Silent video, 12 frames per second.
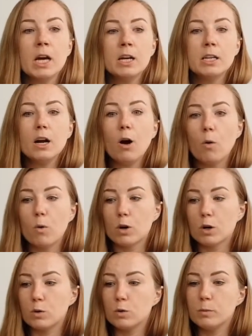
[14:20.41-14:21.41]
Or
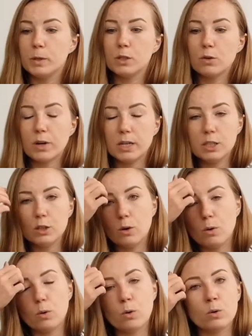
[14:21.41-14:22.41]
it could be you already
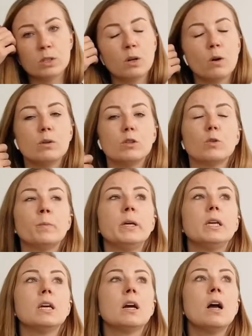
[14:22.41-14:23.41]
know who is going to
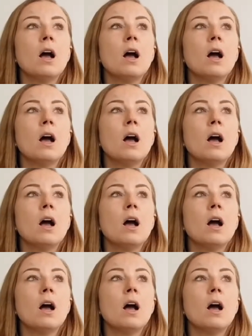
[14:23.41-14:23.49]
be